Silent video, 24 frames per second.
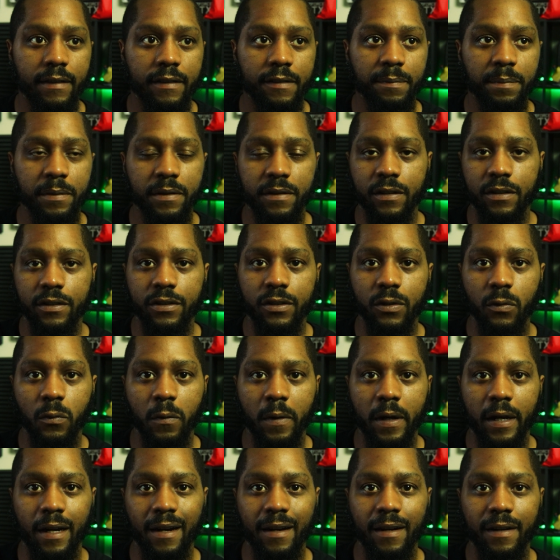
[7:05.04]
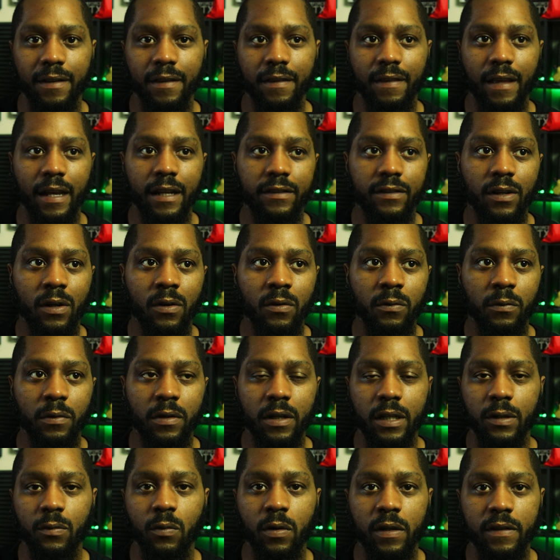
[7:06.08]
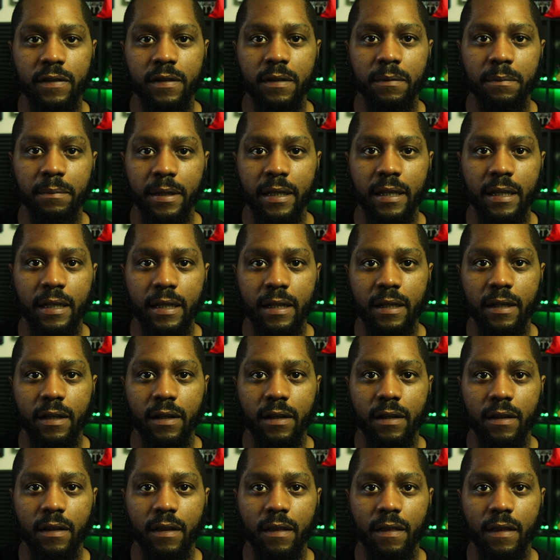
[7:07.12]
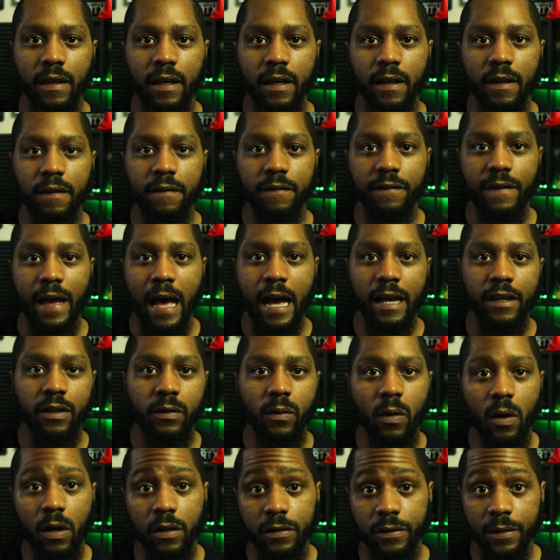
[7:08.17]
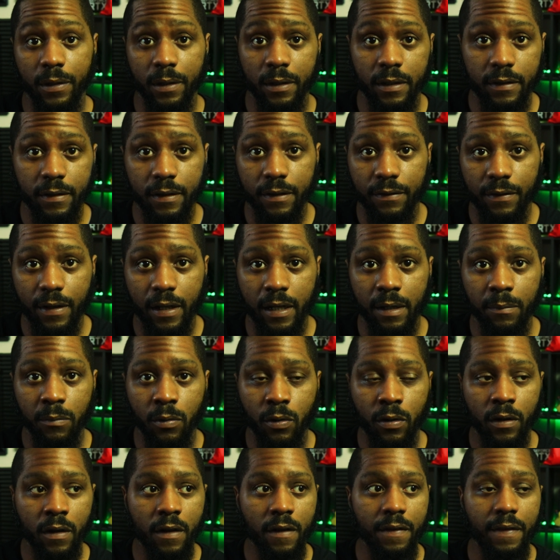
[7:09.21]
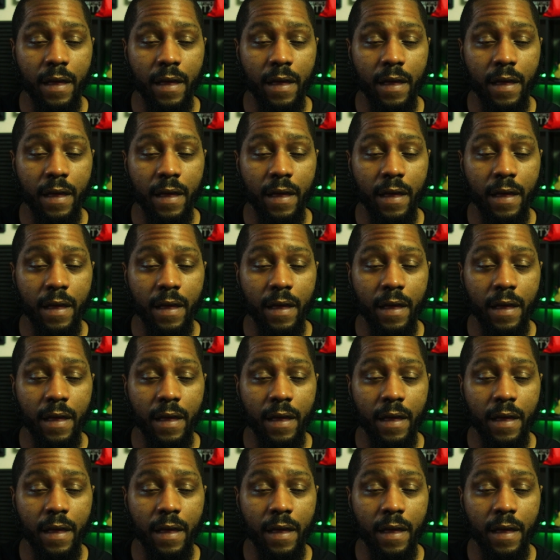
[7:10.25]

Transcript: this position where they don't really want to be the value alternative anymore.